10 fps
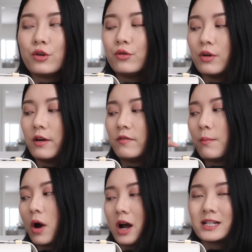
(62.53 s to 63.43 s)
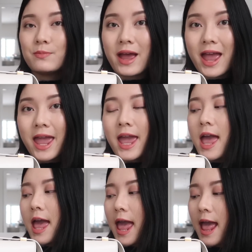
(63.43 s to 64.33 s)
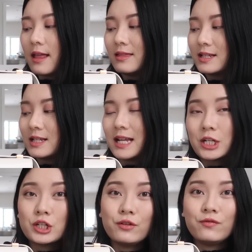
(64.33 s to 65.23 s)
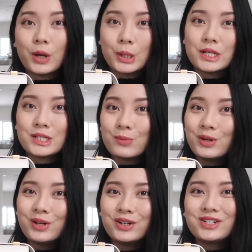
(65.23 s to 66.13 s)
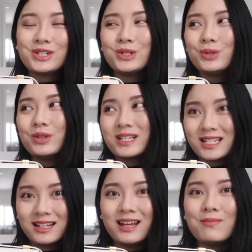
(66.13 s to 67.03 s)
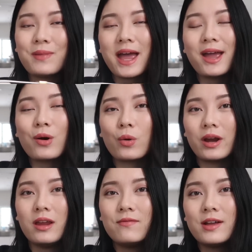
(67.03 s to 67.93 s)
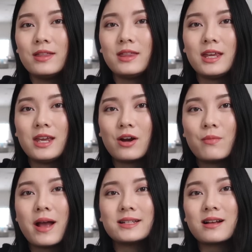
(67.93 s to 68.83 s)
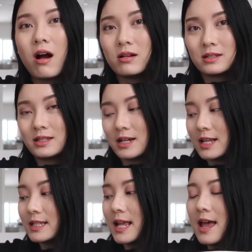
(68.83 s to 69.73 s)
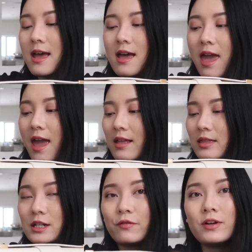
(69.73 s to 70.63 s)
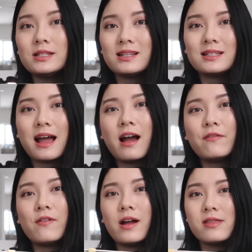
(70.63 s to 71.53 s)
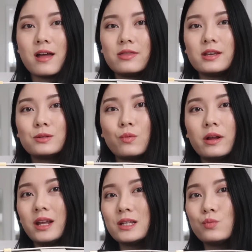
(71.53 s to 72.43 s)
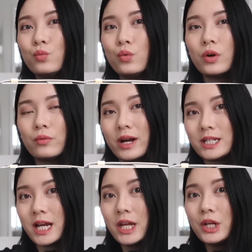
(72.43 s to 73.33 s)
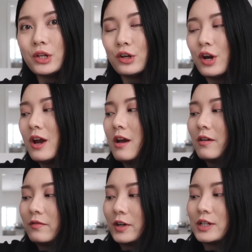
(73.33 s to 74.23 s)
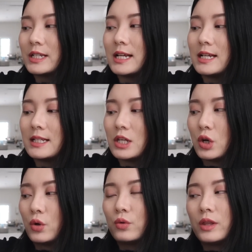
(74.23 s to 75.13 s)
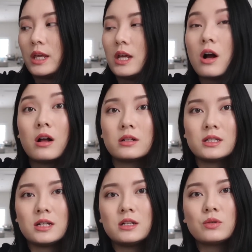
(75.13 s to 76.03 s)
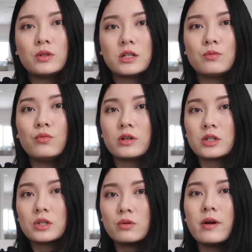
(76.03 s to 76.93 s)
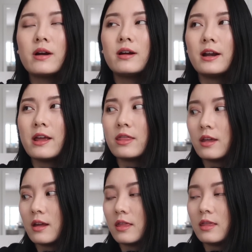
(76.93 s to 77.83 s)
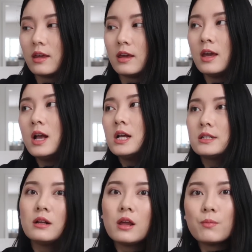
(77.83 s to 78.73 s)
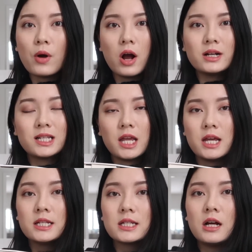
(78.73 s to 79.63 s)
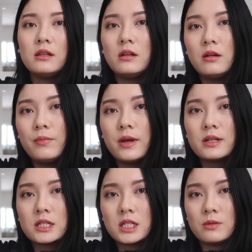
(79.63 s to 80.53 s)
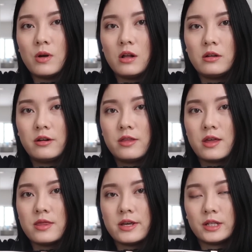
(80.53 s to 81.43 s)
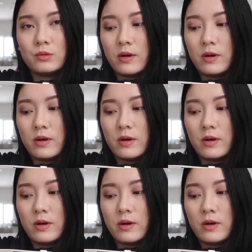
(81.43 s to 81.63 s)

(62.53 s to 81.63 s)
you of a box bag, and this is actually very similar to the Celine bag or even the Hermes Constance. And the difference is that I find that this one is more rectangular versus, you know, the Constance, which is more square, and I think the Celine box is a little bit smaller than this